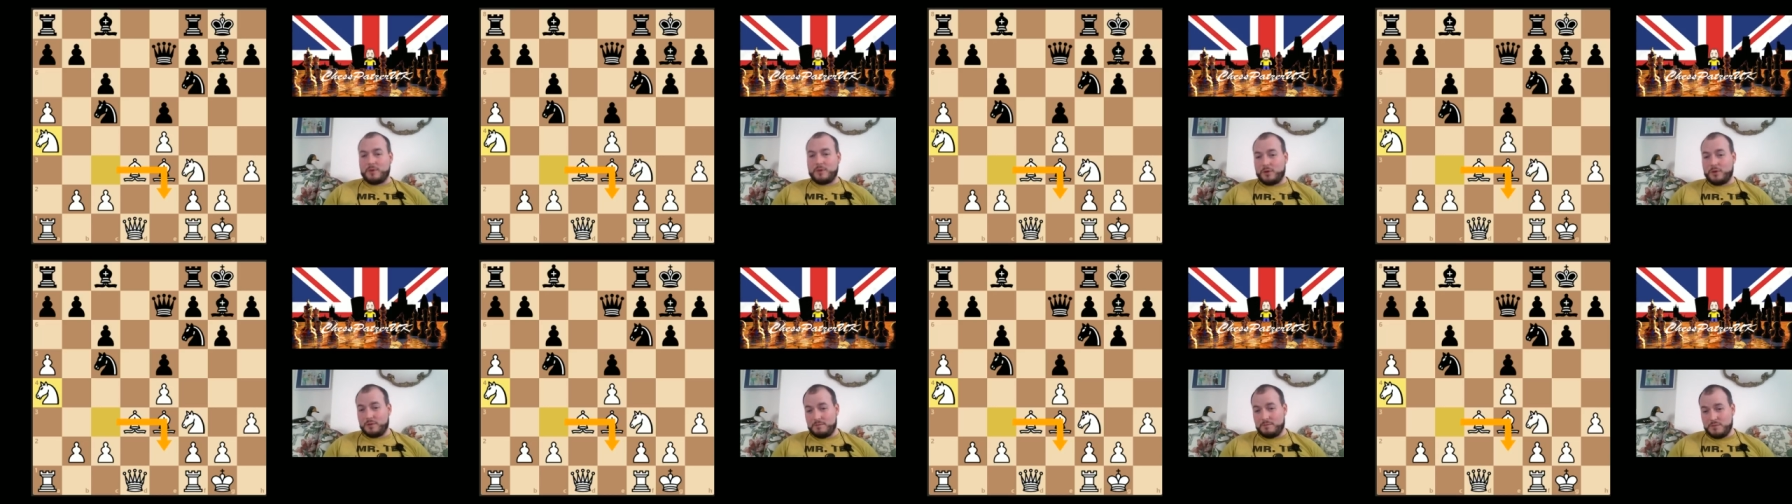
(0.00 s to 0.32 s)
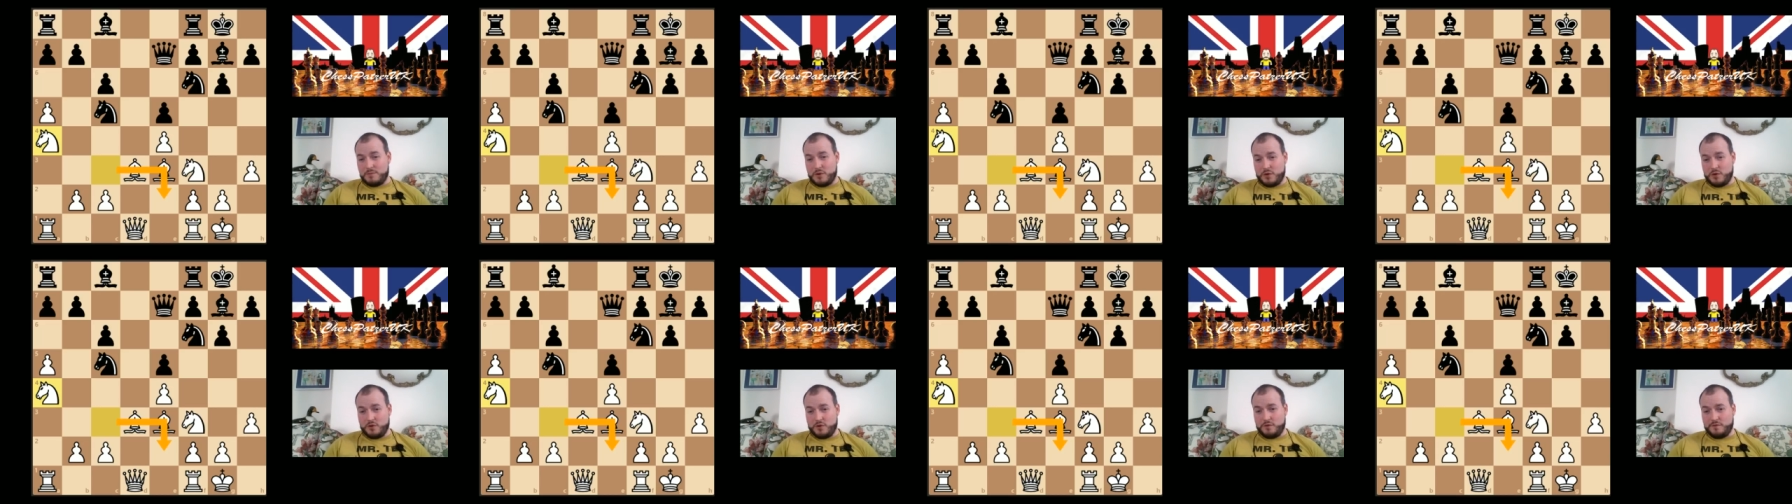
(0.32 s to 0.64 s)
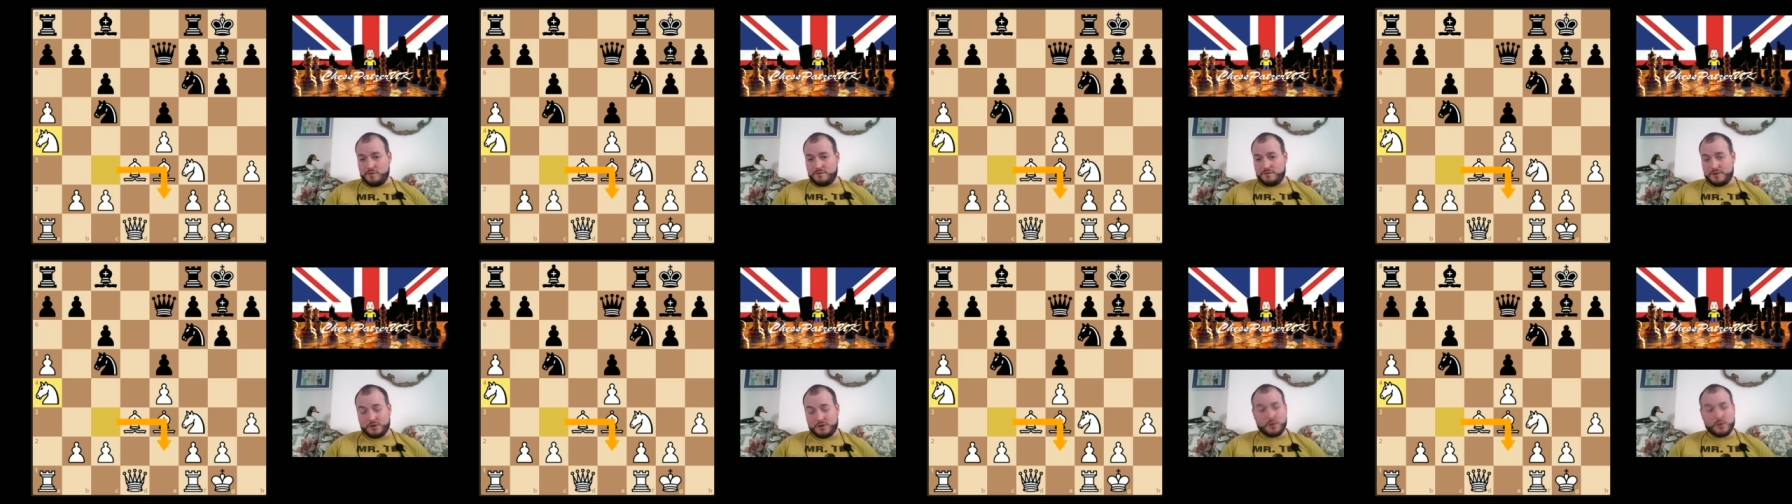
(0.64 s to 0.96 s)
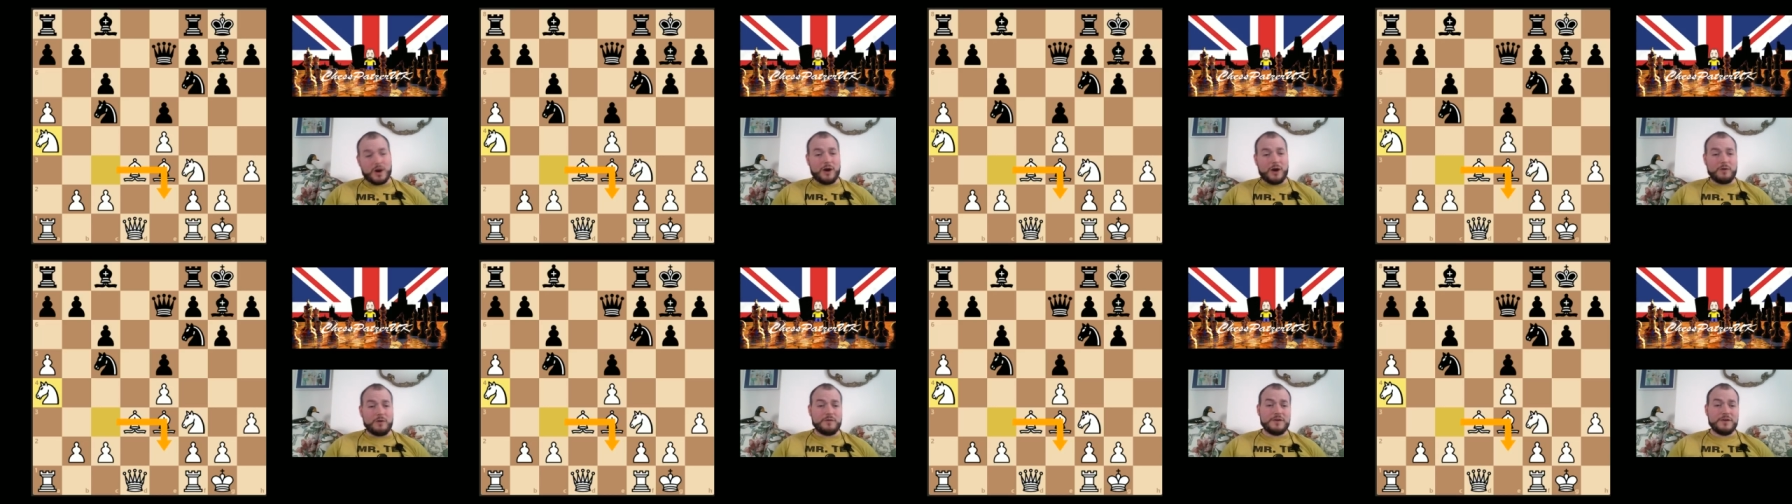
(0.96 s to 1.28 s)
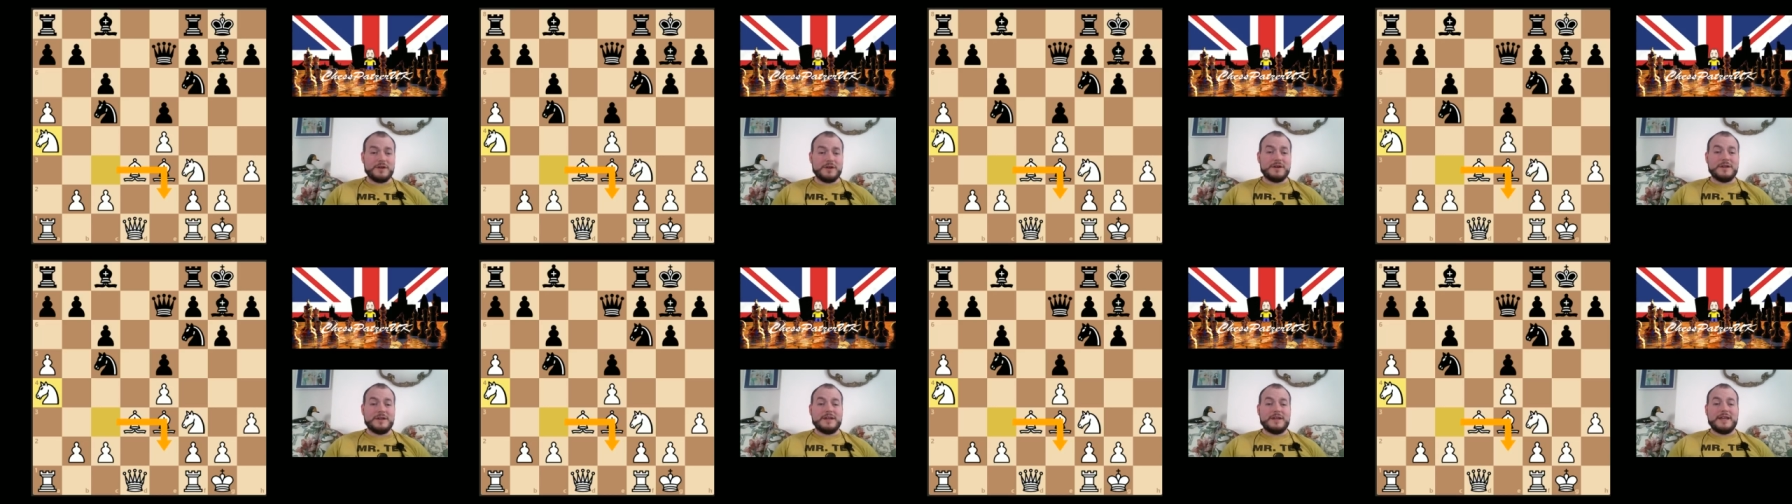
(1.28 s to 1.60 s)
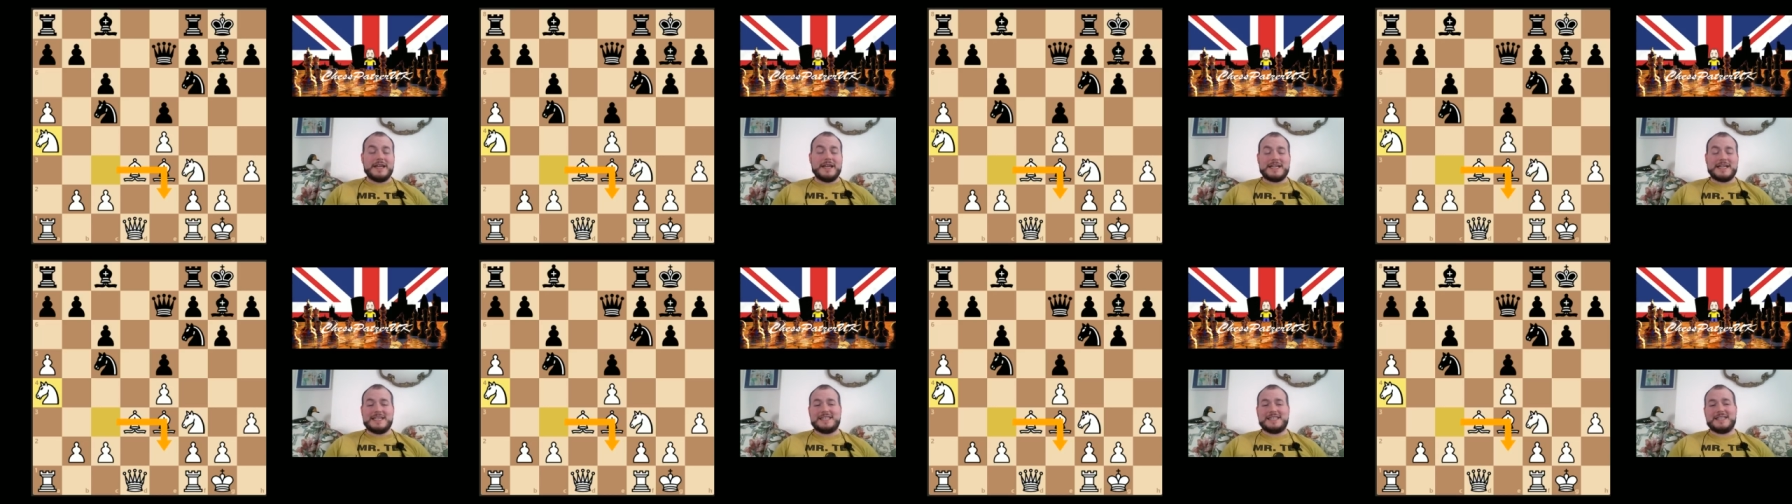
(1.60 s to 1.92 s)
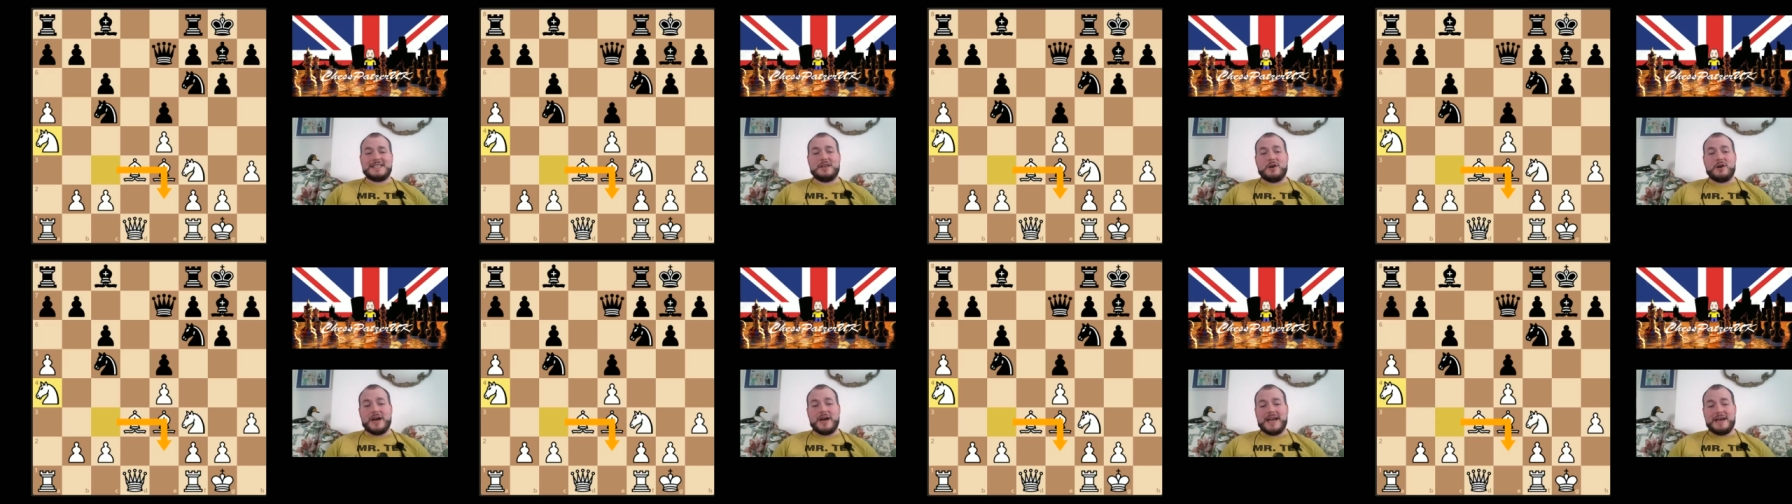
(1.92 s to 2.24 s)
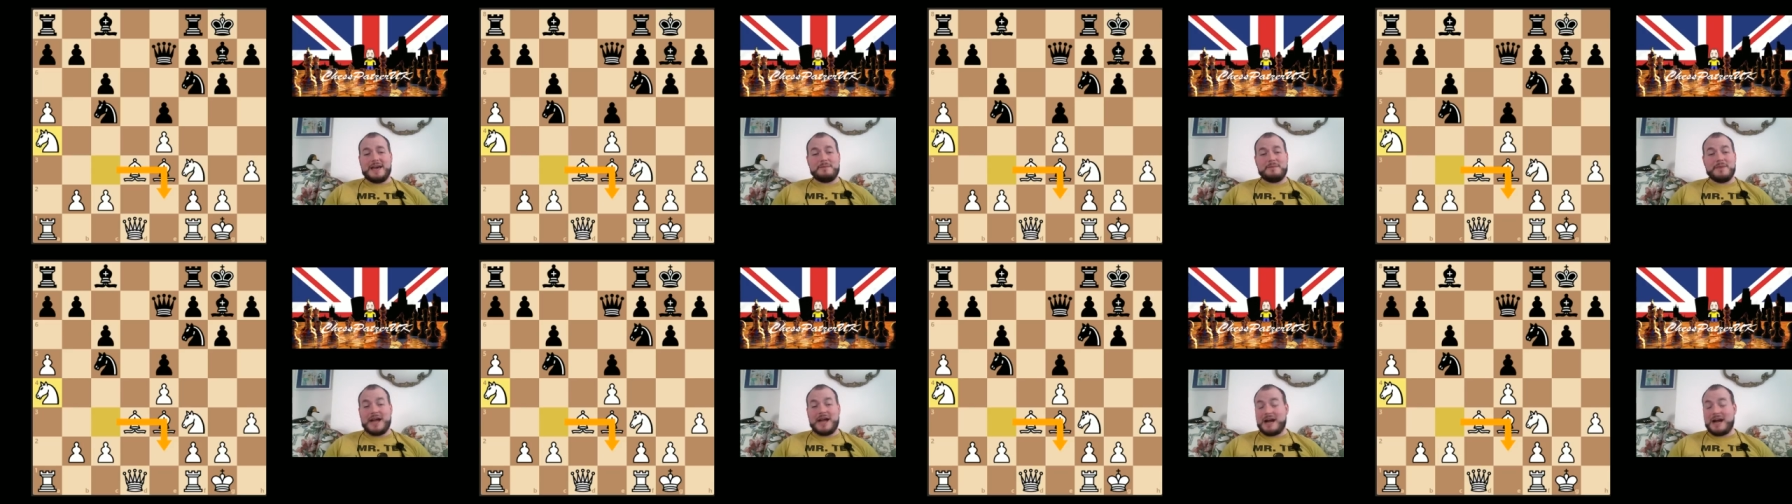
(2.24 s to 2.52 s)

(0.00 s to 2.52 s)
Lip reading: on move 12 against an IM.